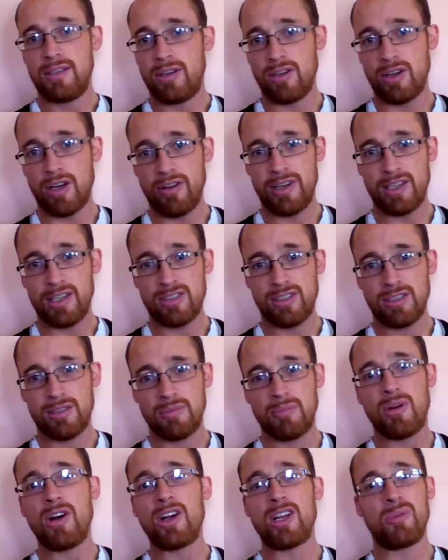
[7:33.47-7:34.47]
Hungarian
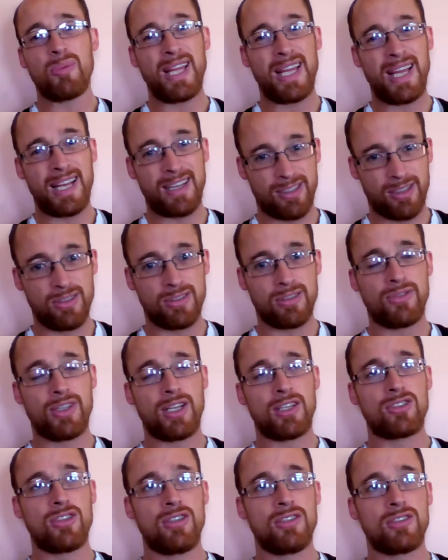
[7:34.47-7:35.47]
nationalism, arguably exclusive
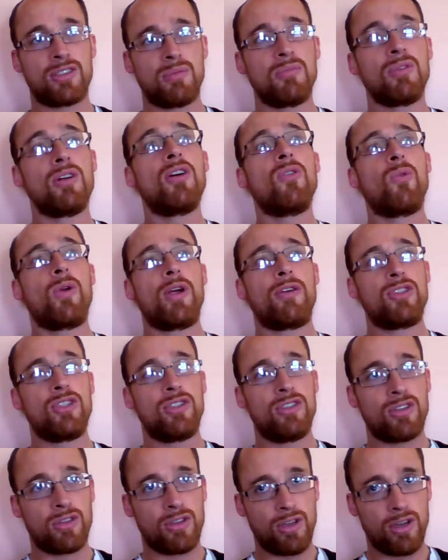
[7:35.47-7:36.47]
nationalism,
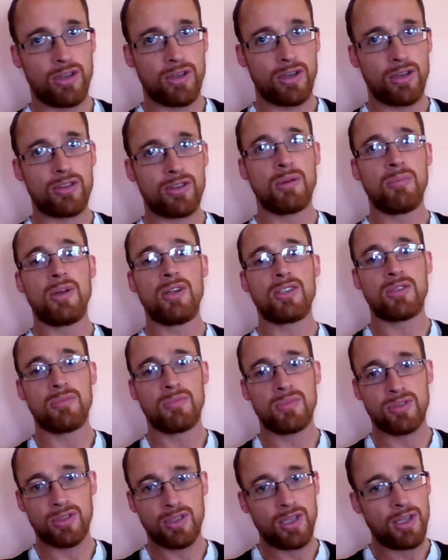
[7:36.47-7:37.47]
refugees are the other, they're
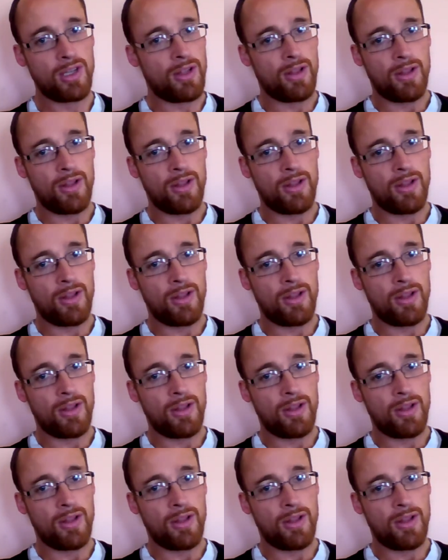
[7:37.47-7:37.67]
Muslims,